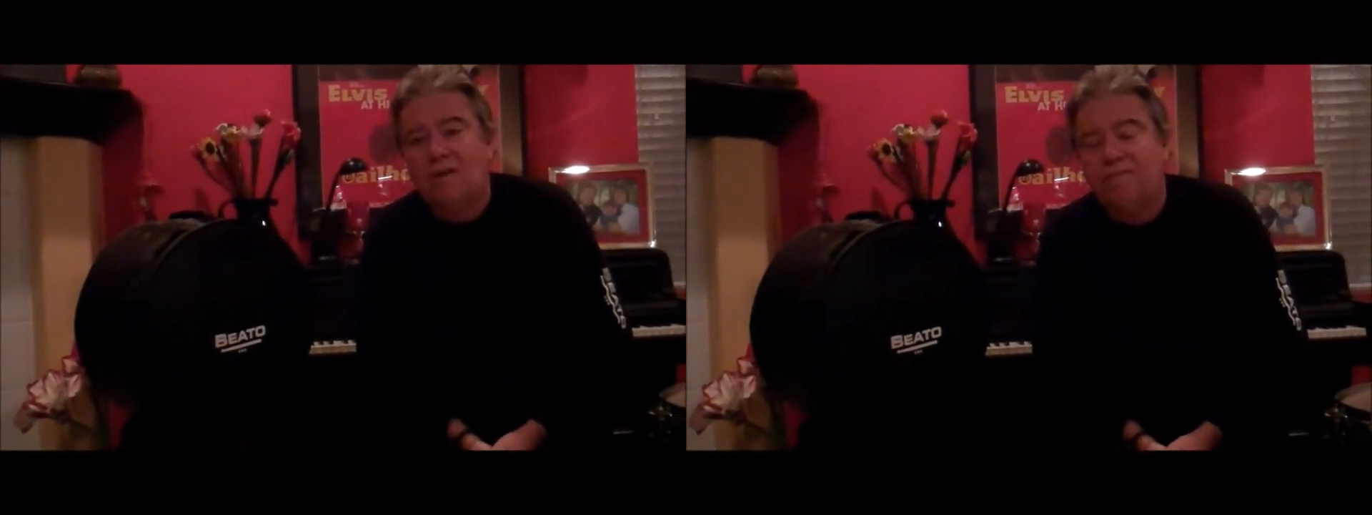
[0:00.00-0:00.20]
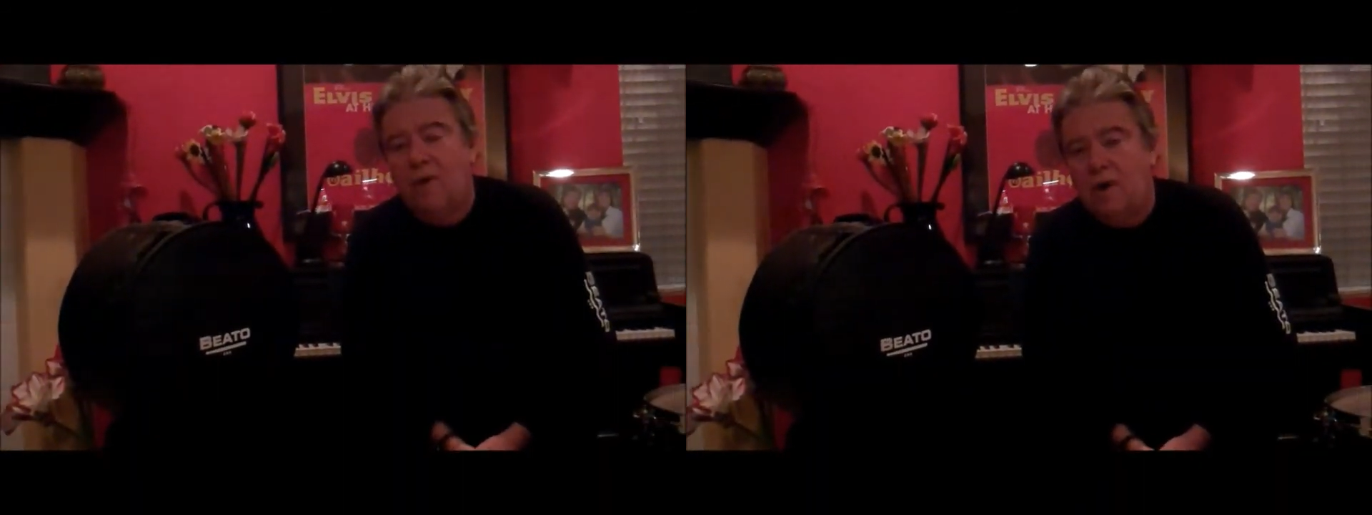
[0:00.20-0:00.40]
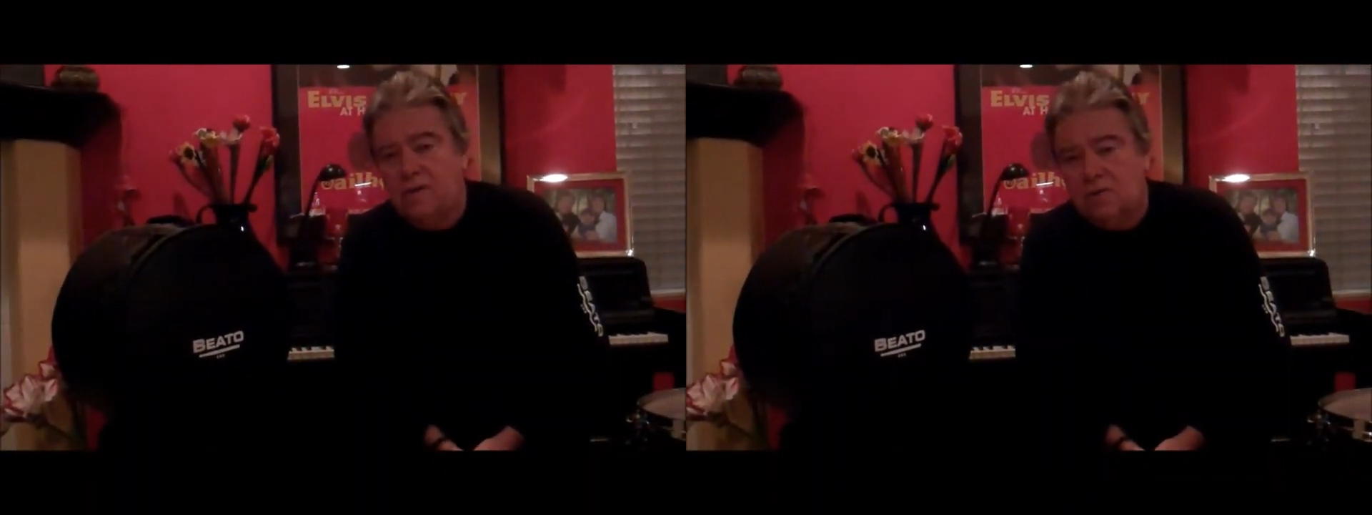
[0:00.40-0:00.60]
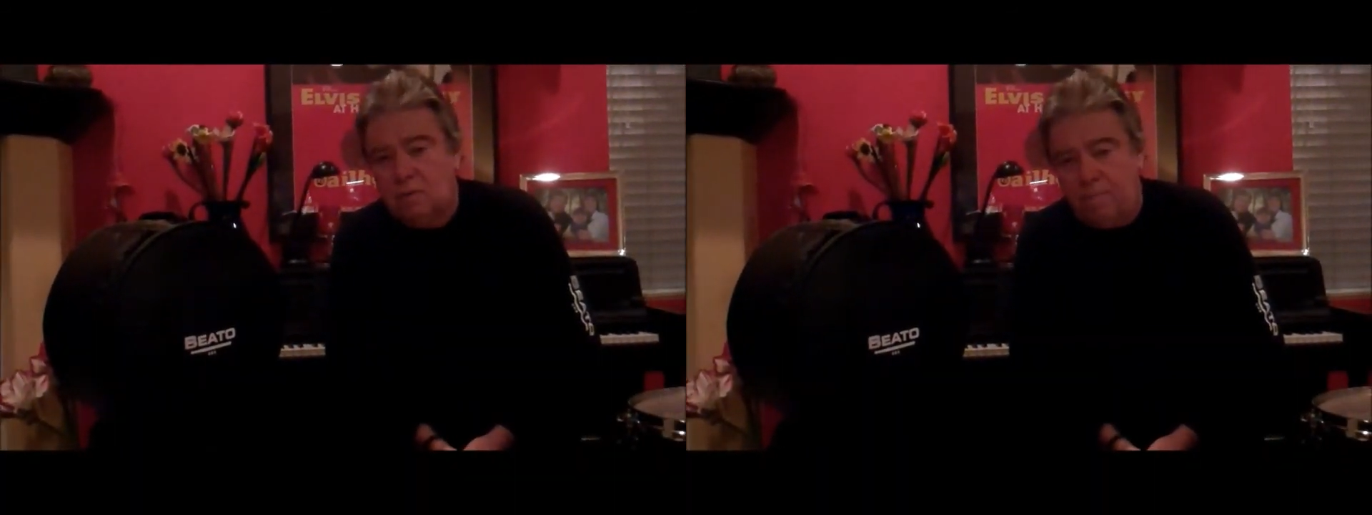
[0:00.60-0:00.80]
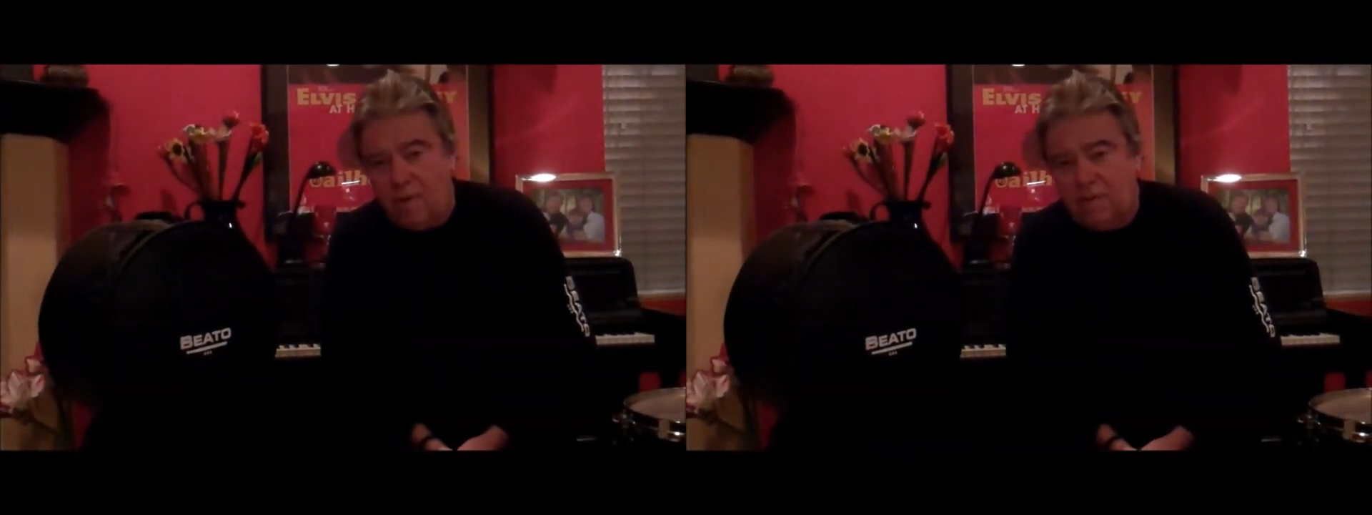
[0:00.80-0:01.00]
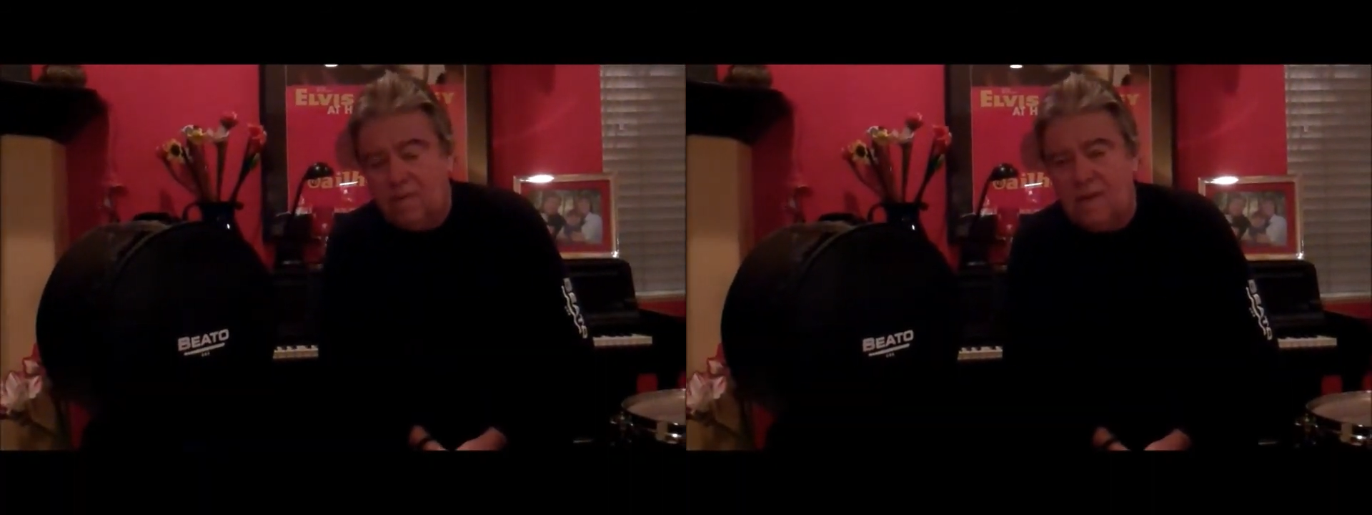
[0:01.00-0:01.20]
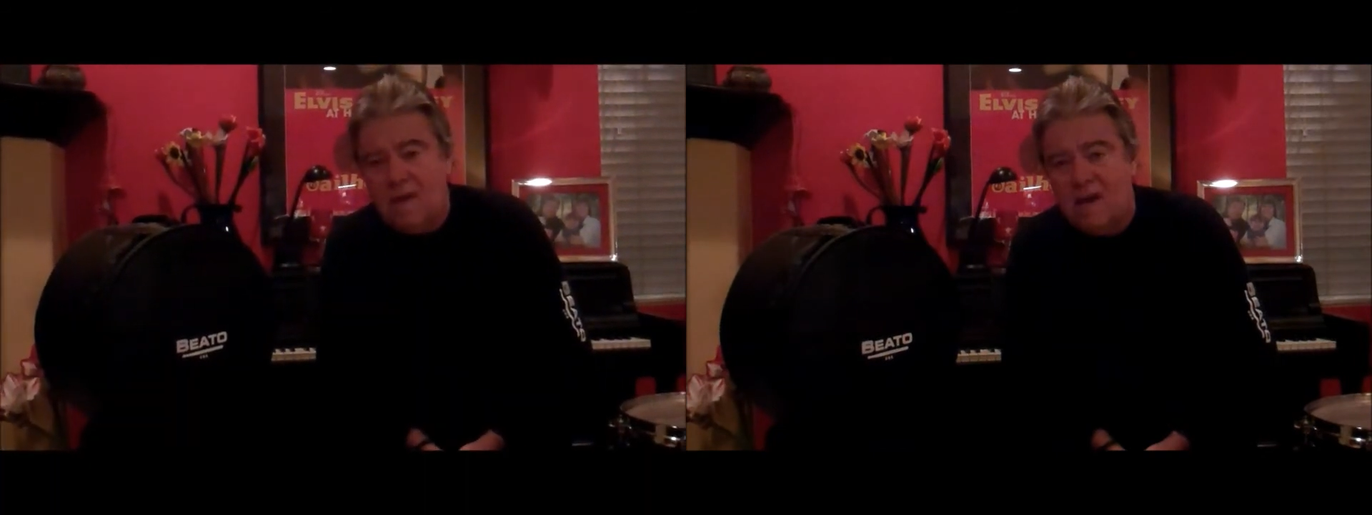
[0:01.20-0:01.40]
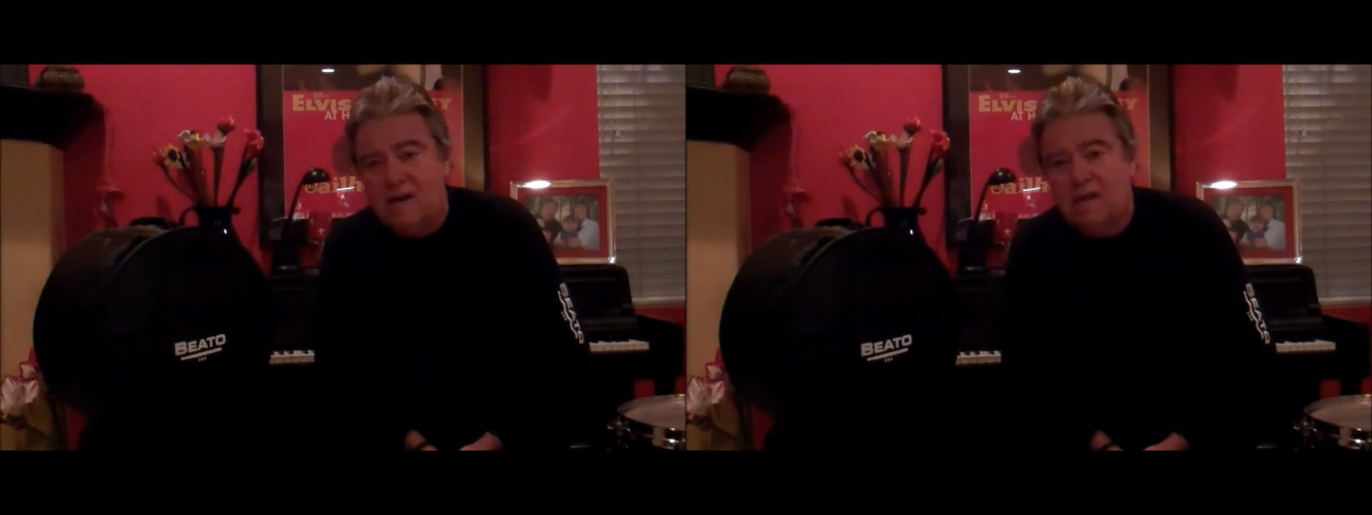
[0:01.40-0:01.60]
for all your support through the
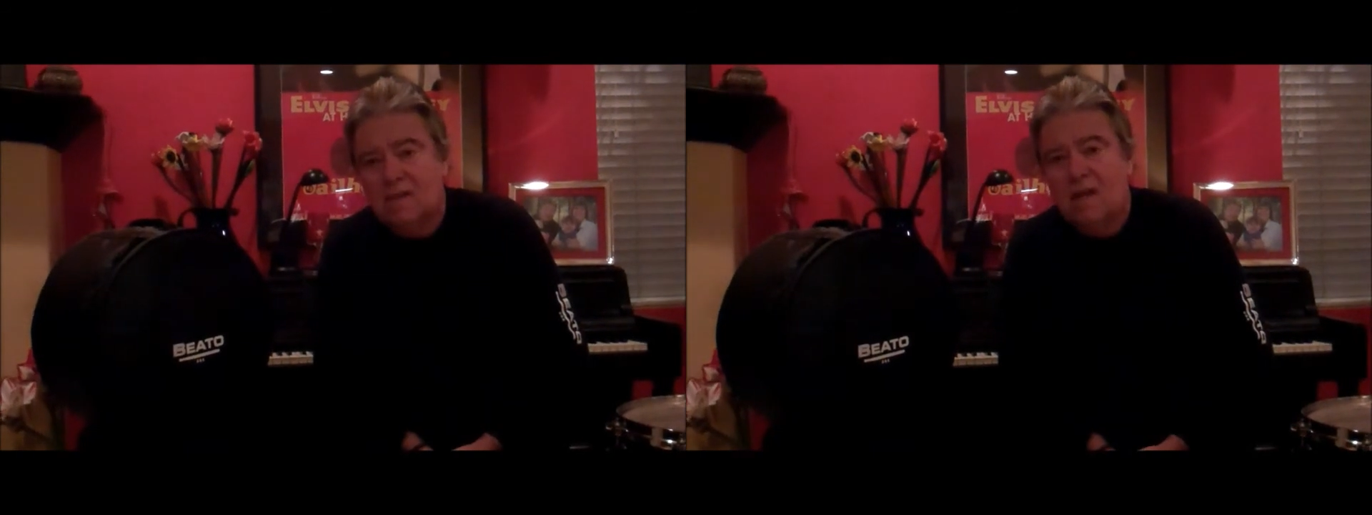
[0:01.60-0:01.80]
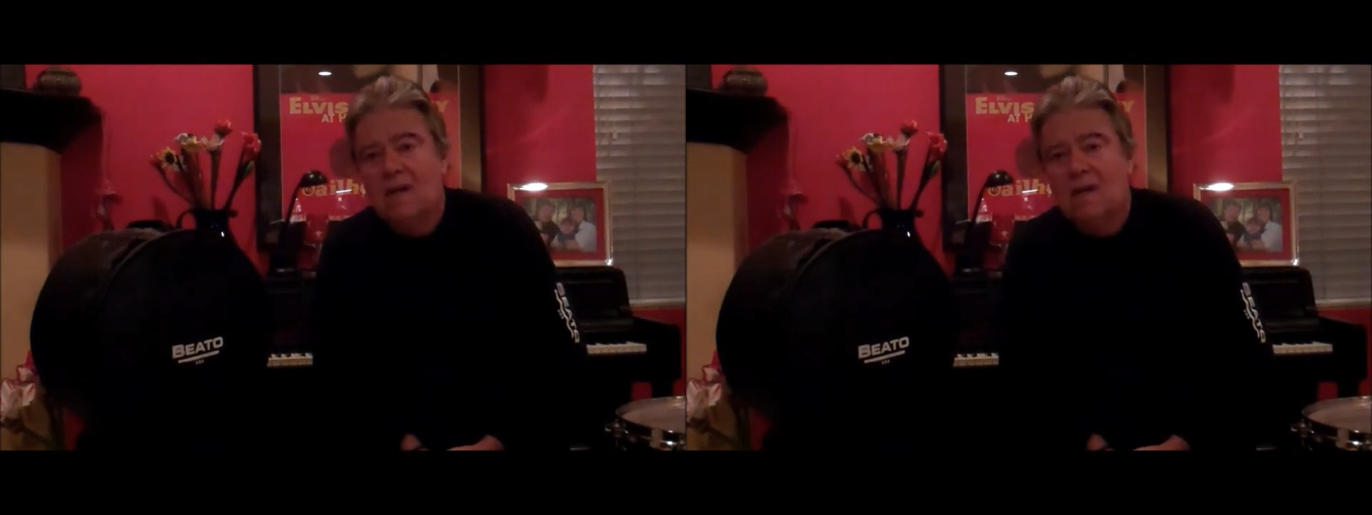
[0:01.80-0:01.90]
years.